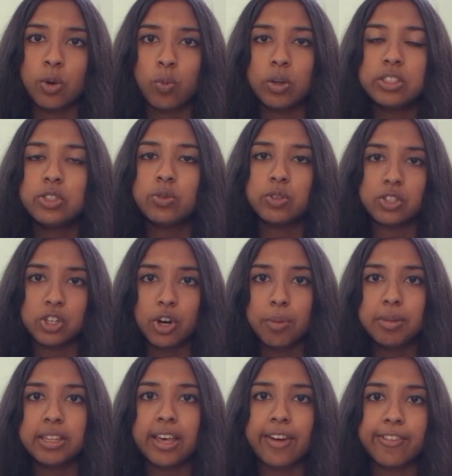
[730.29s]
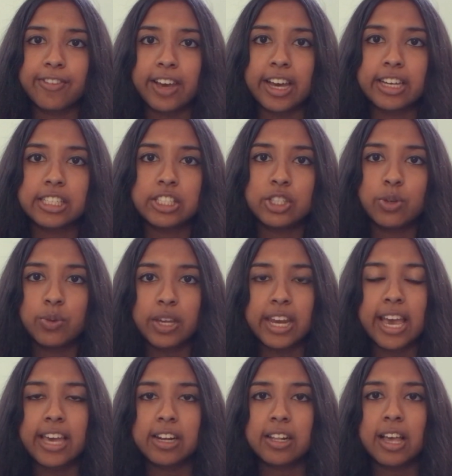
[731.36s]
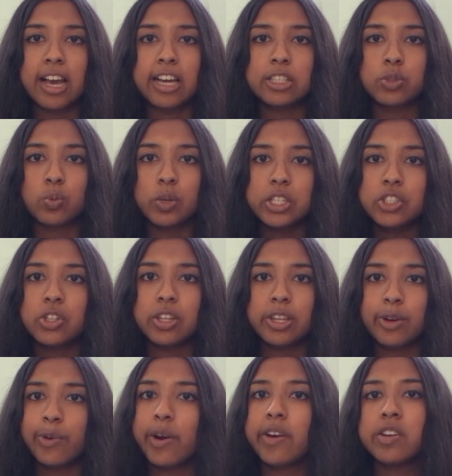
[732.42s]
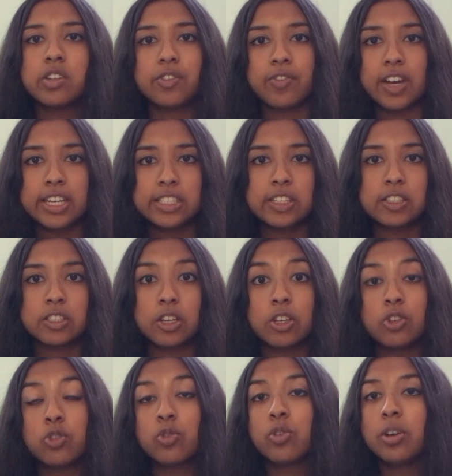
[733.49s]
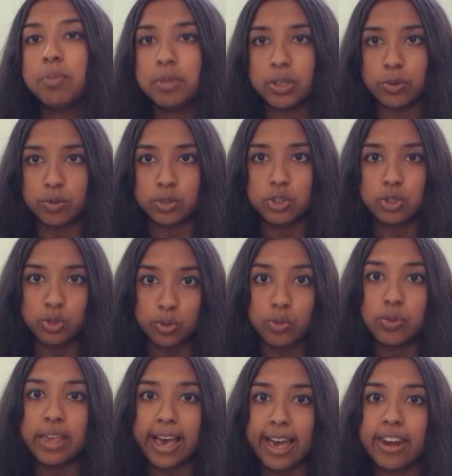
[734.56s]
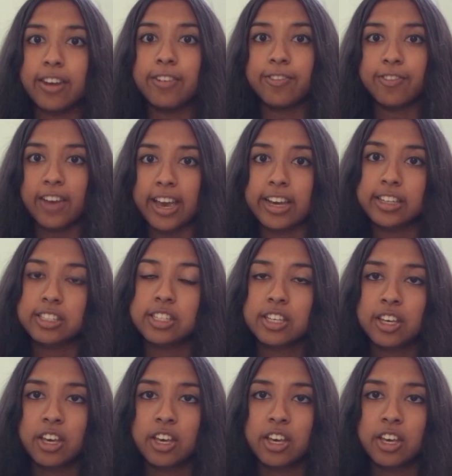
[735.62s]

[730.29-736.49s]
Once you determine that effect, you can analyze which literary devices contribute to that effect.